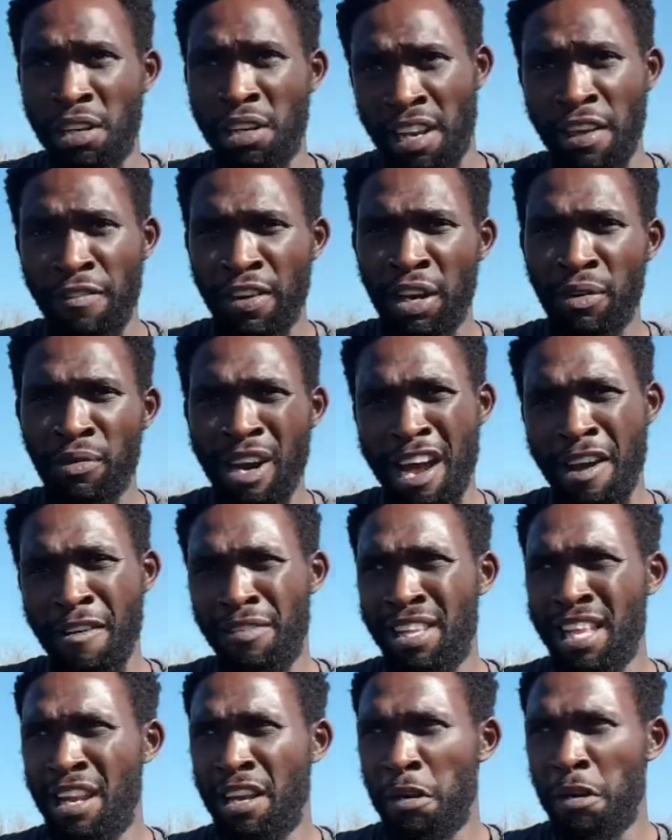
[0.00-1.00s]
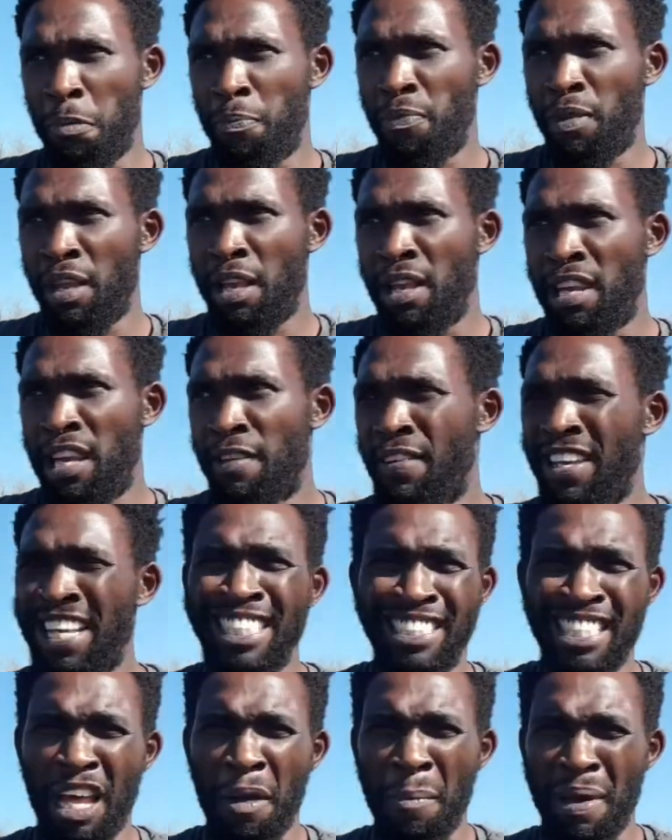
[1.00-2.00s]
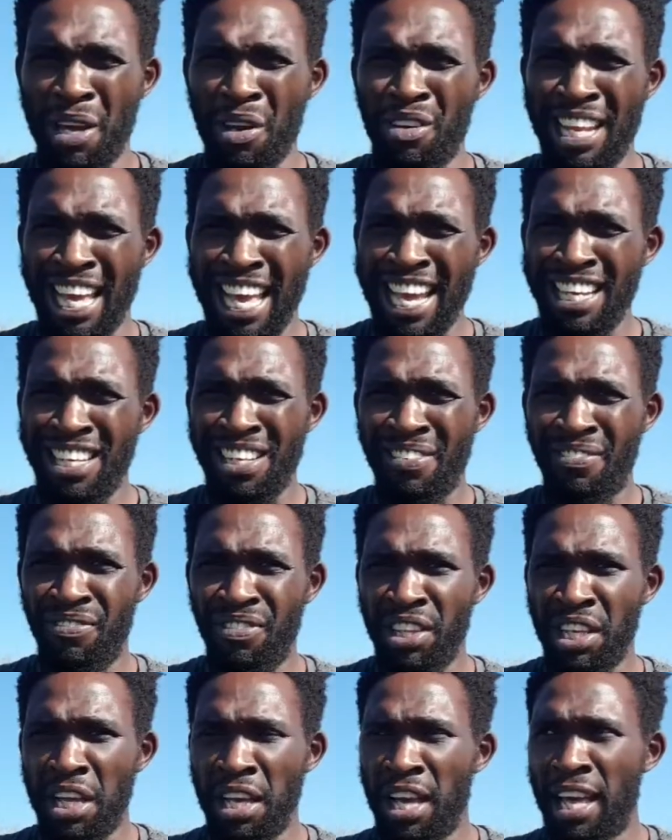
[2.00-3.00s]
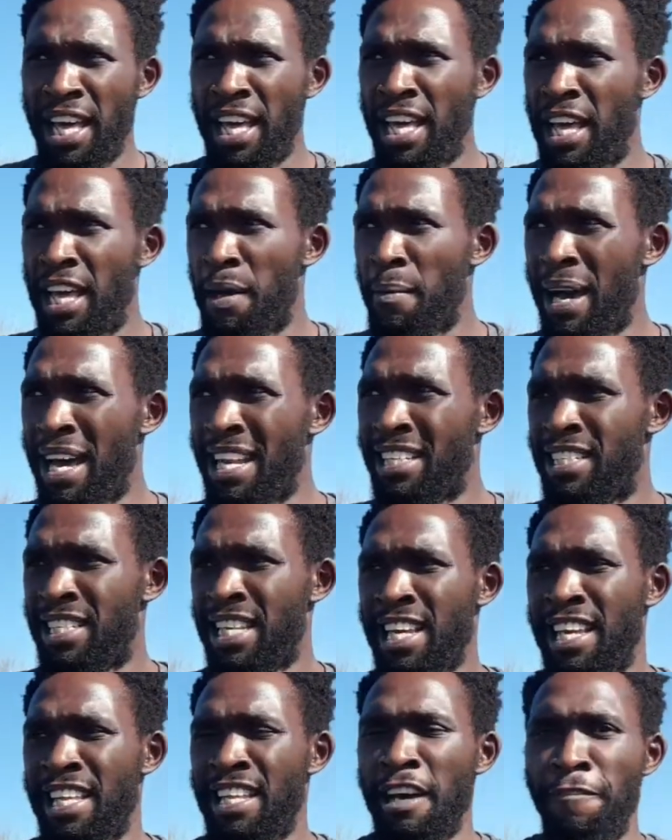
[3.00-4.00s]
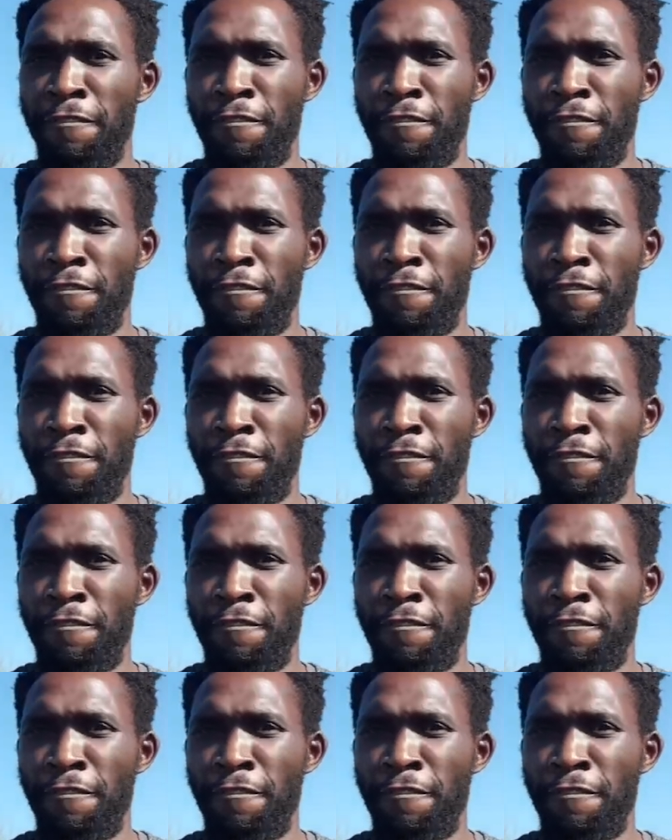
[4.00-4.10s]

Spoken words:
just living rather than living inside my own head, and taking